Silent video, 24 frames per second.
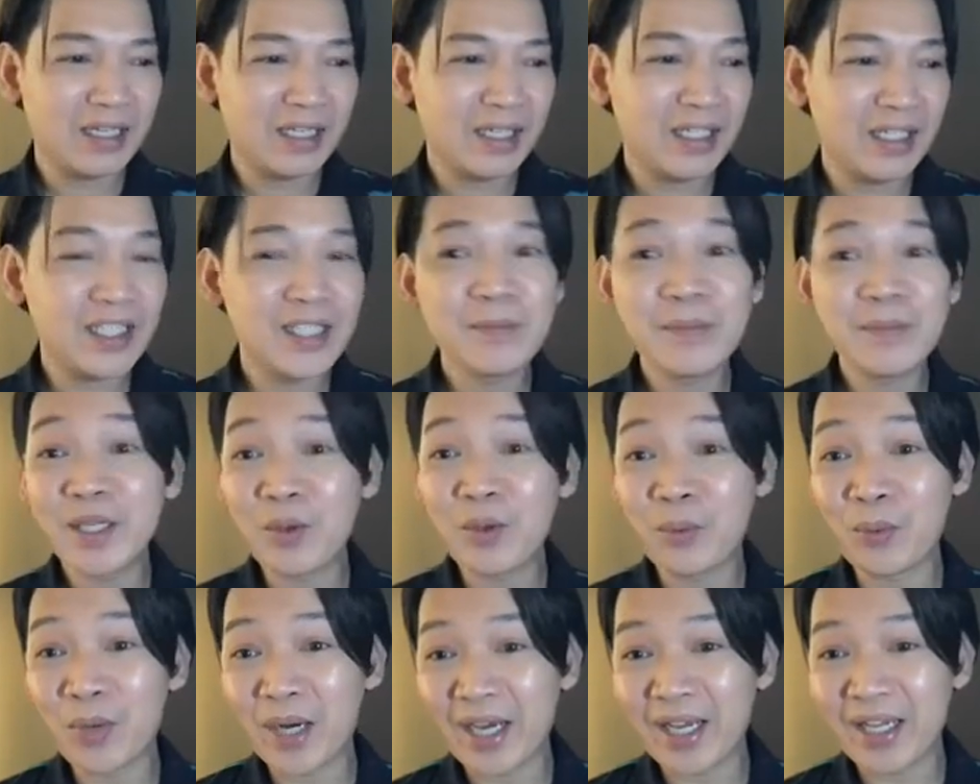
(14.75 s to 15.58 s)
It's been a
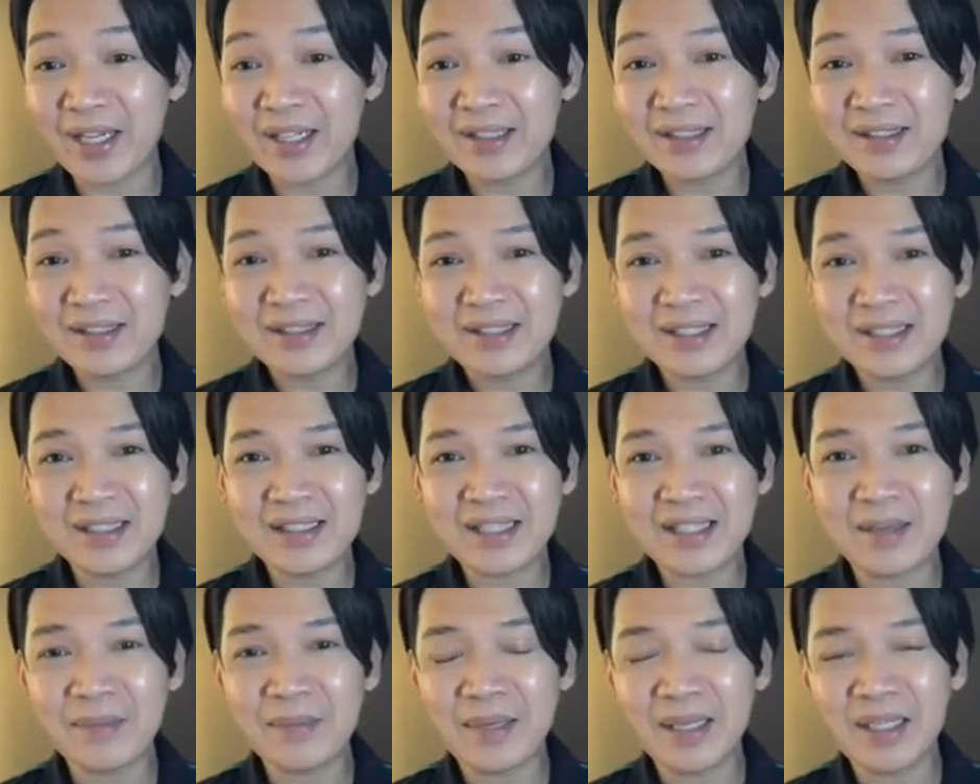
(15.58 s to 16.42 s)
while since
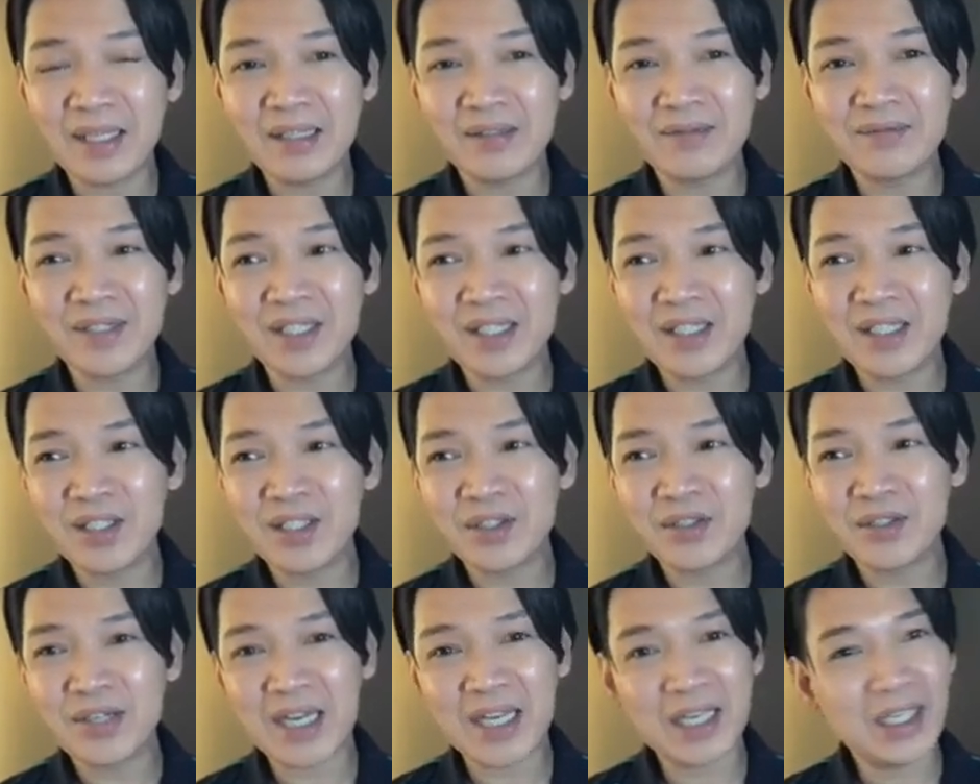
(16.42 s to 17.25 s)
I made a
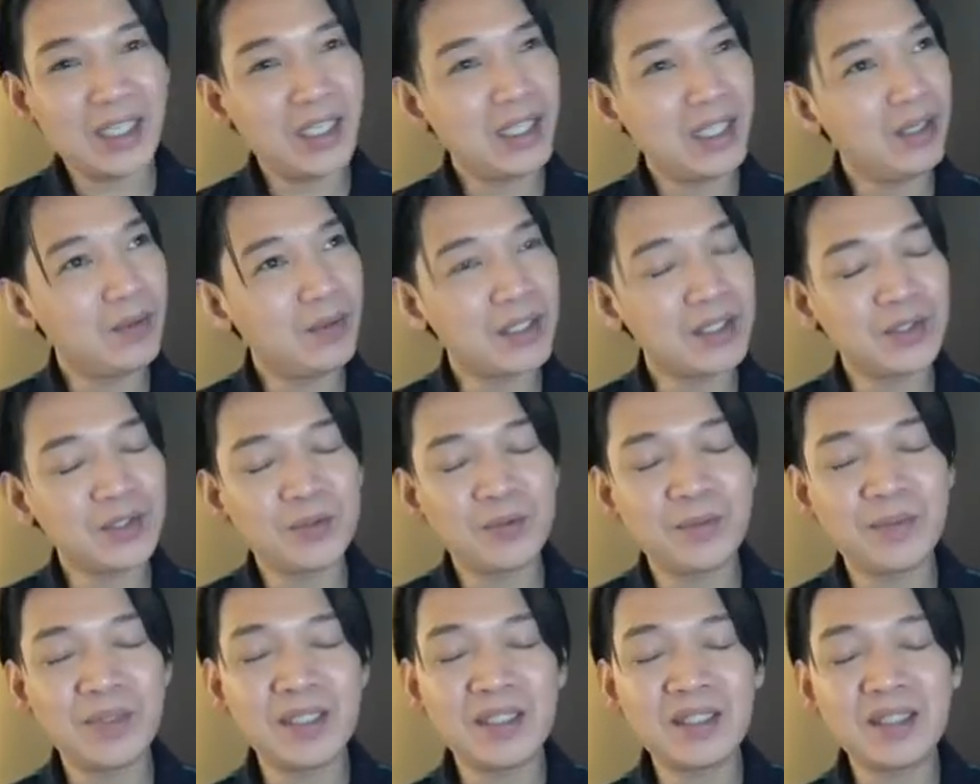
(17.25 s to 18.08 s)
video. I was too
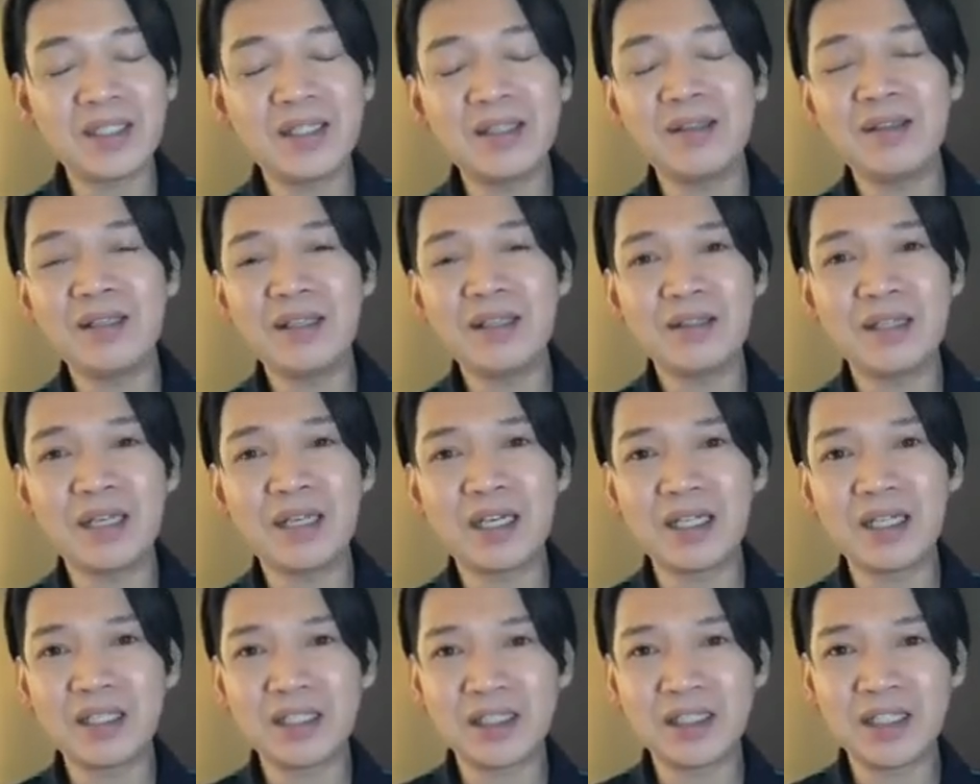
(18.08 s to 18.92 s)
busy
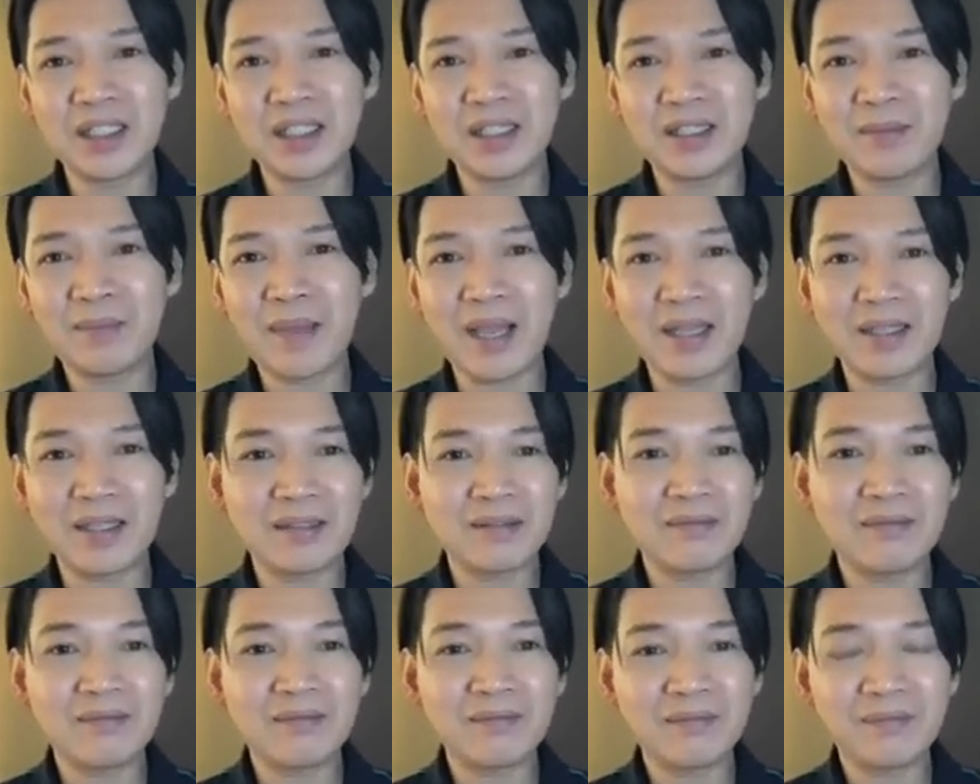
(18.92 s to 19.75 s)
in the past
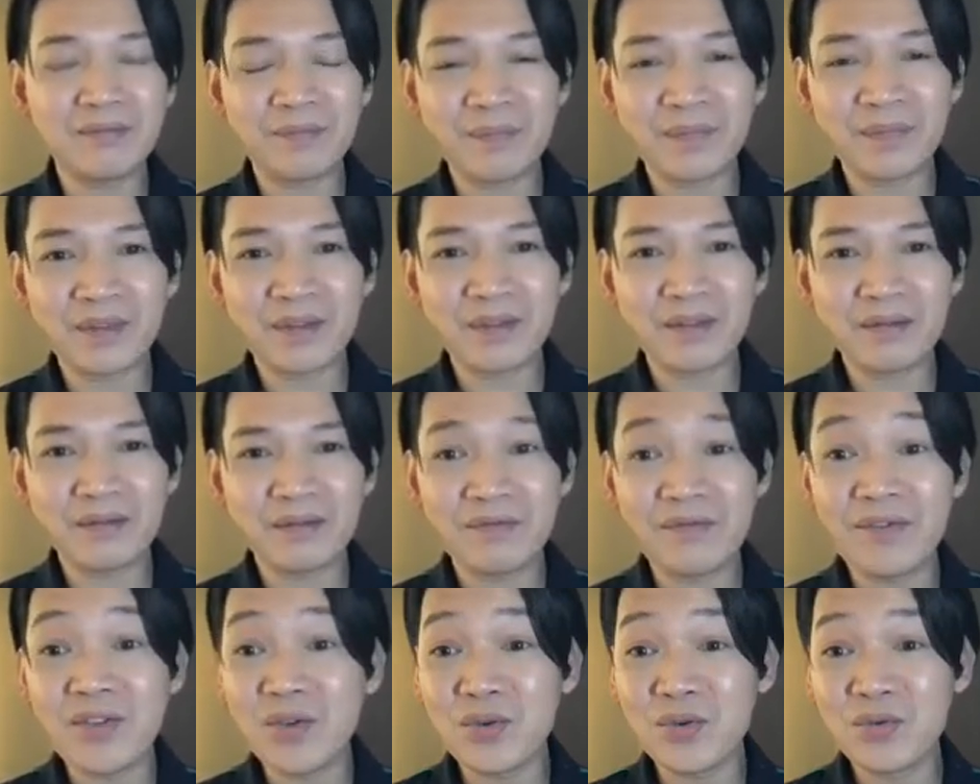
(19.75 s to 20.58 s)

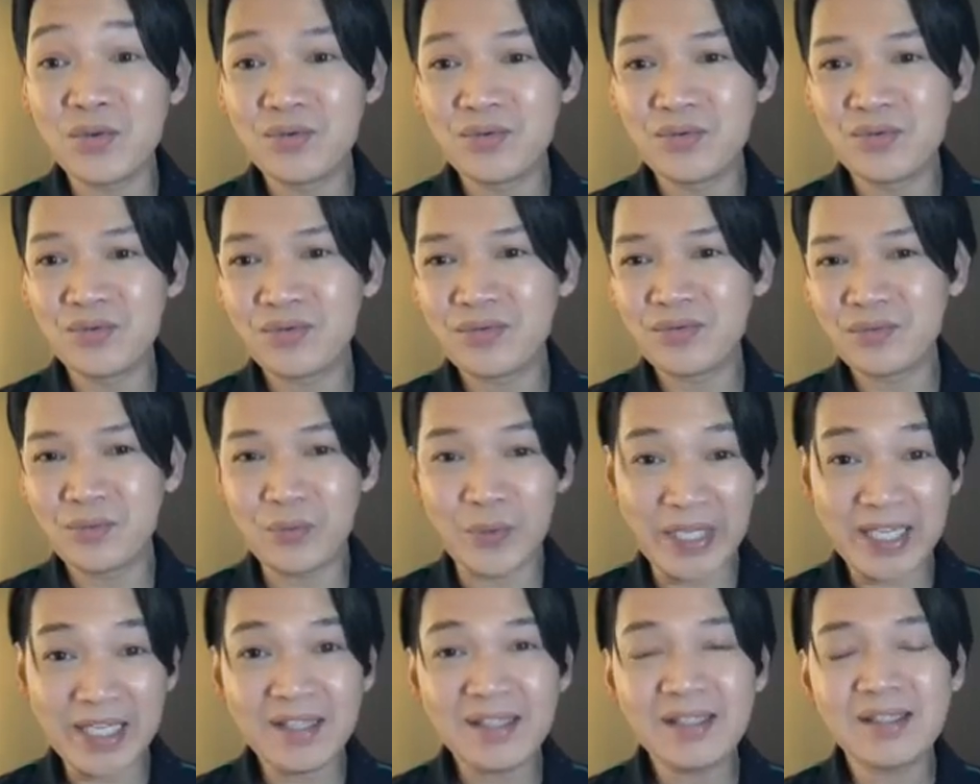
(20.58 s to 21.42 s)
few
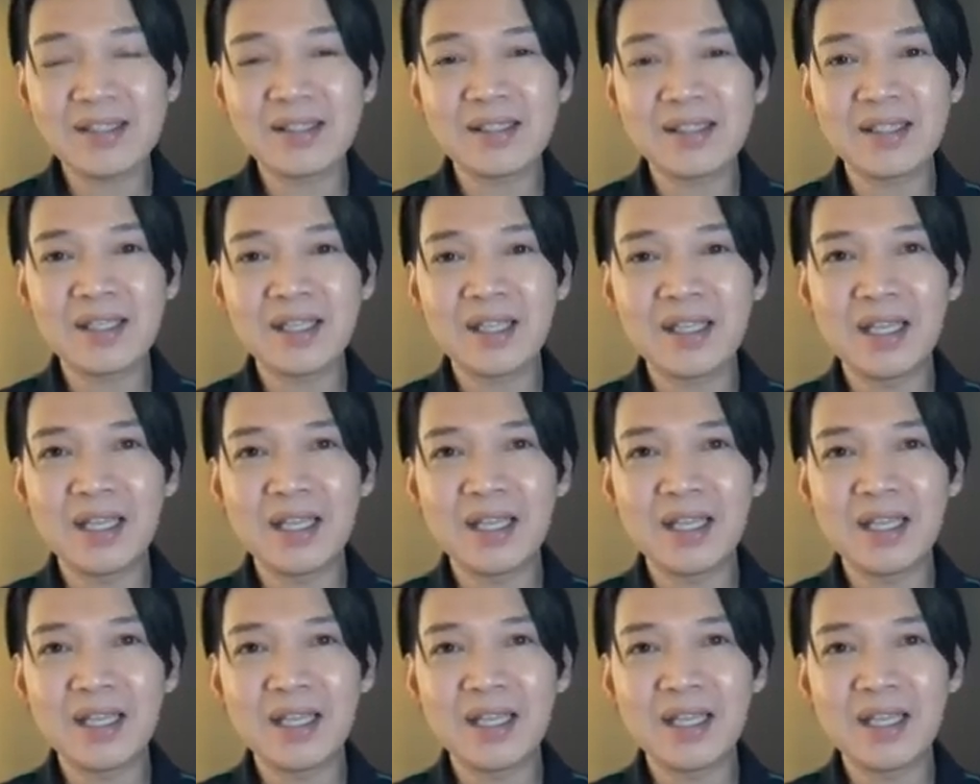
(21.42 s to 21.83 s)
weeks.